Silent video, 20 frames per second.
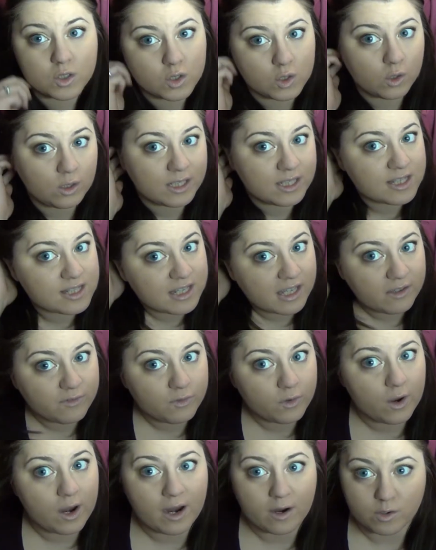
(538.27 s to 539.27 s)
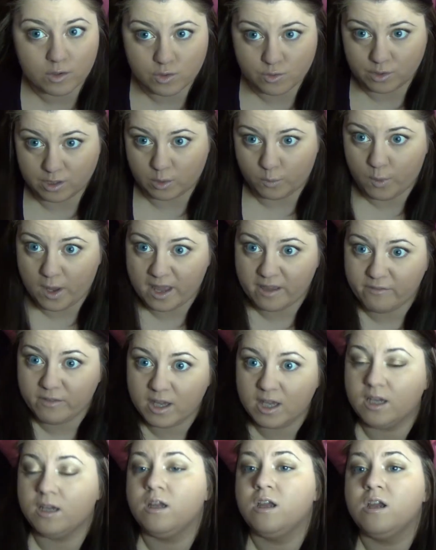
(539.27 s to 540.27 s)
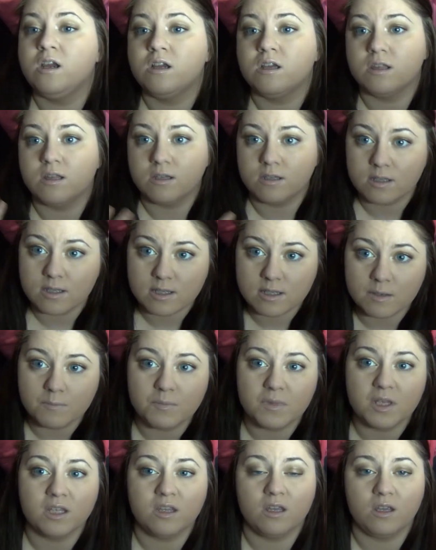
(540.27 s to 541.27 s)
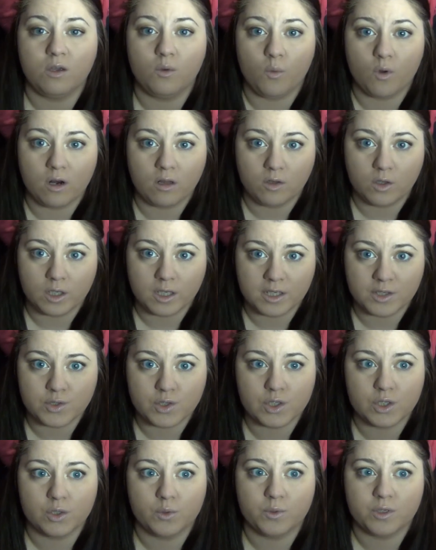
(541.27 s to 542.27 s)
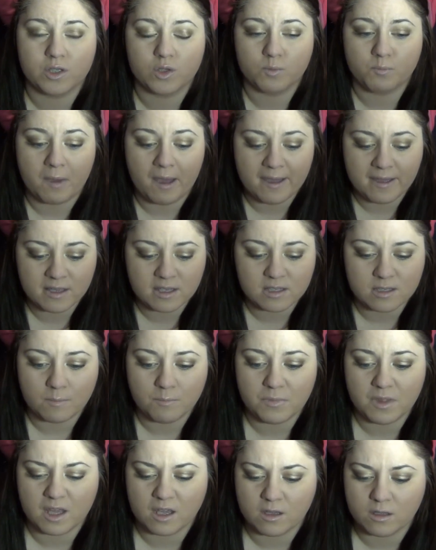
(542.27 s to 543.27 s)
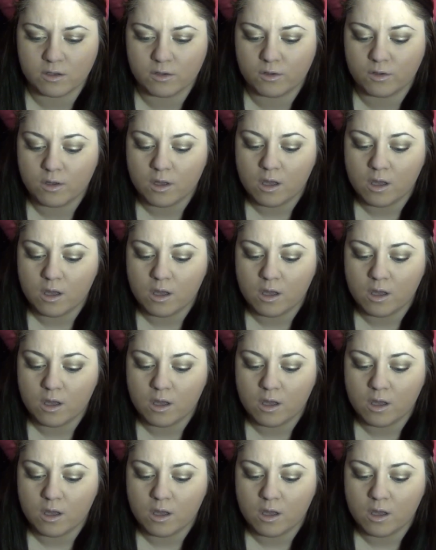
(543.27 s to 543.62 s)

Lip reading: So let's say if your hair is really wavy, this is something that you want to look into, is buying something